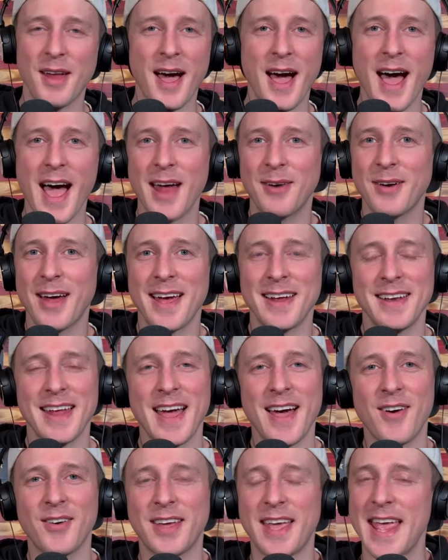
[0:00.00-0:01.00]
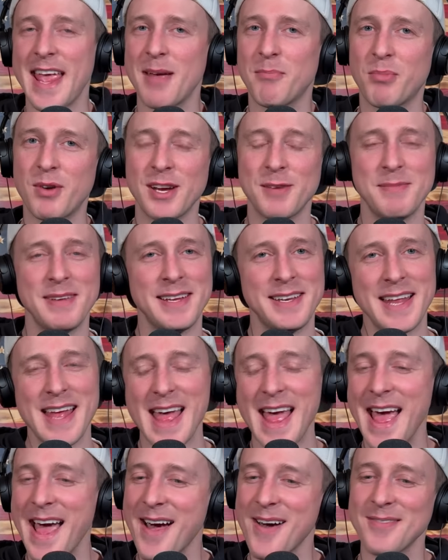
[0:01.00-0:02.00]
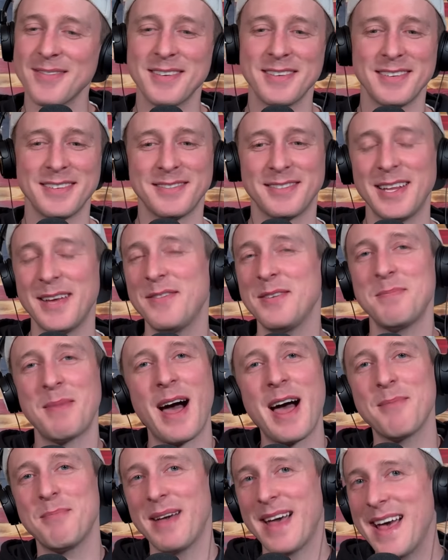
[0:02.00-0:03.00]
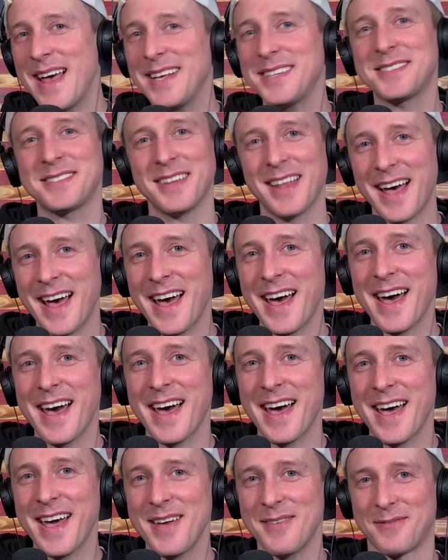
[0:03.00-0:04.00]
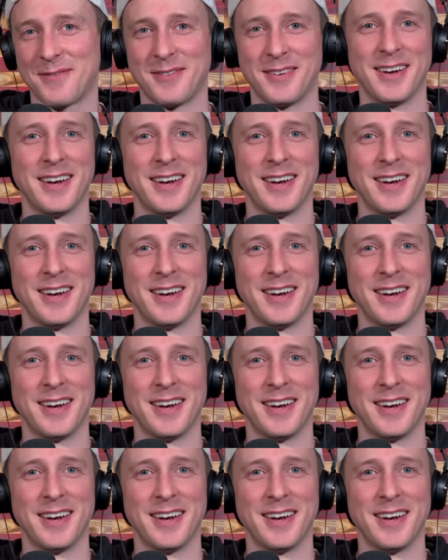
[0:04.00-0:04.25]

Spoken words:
a high right now, can't bring me down, living my best life.